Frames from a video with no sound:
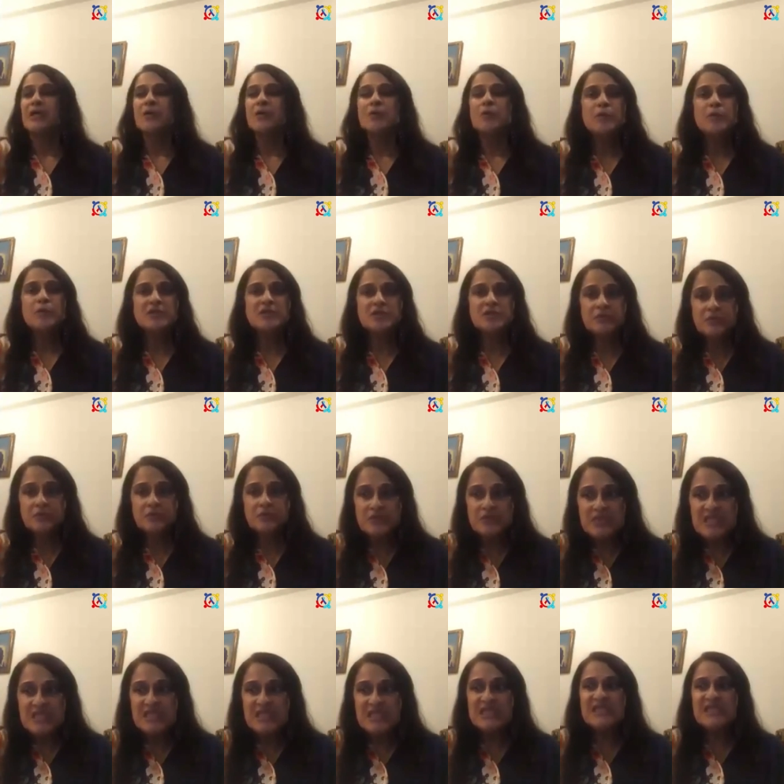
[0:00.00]
With a
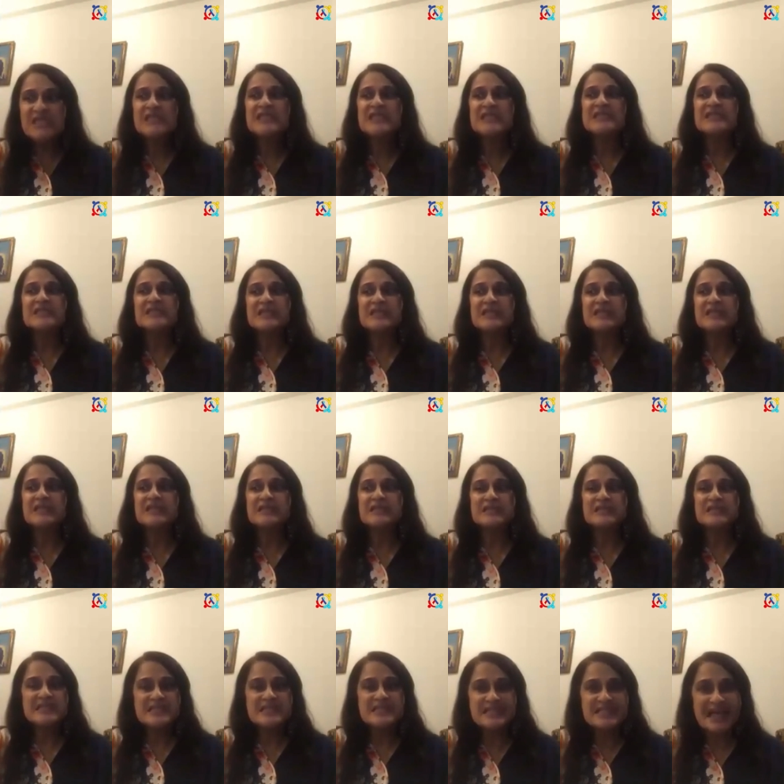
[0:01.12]
routine
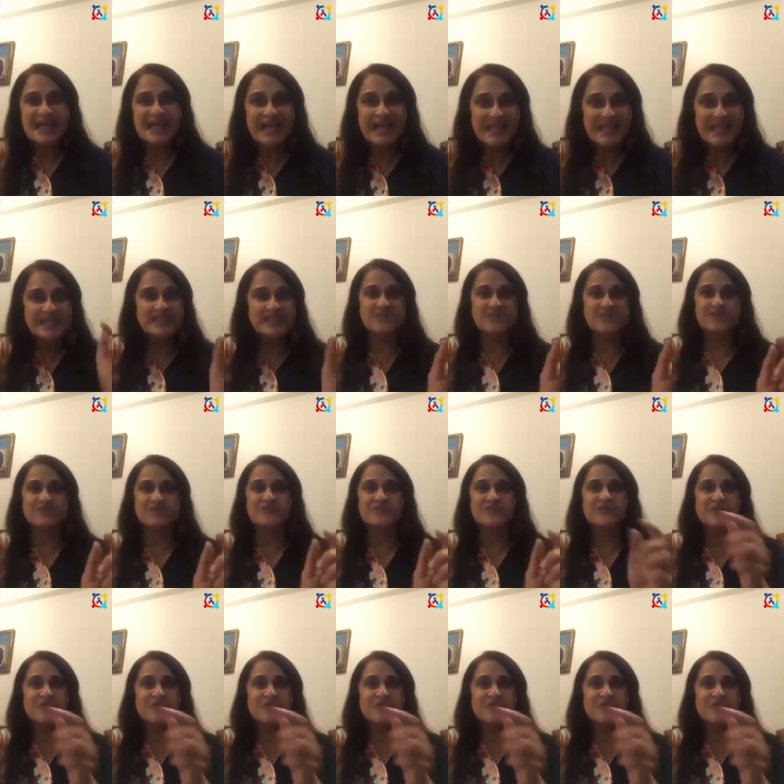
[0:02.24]
designed for